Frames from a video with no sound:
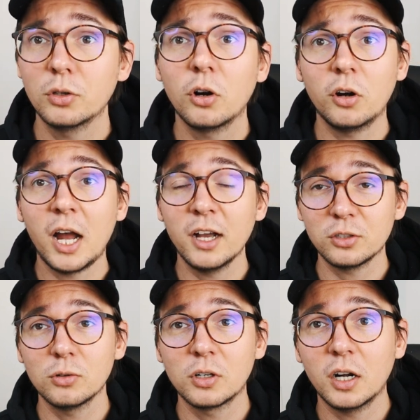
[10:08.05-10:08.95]
your
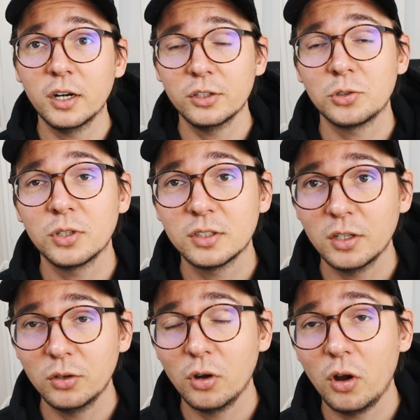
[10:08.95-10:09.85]
actual car insurance
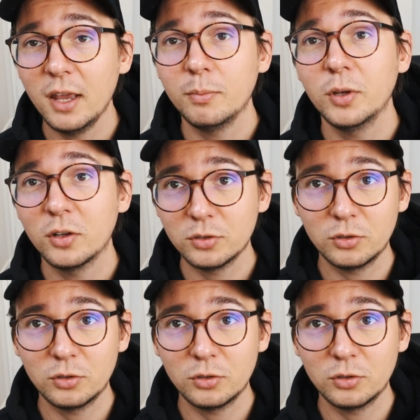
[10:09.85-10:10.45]
that you pay because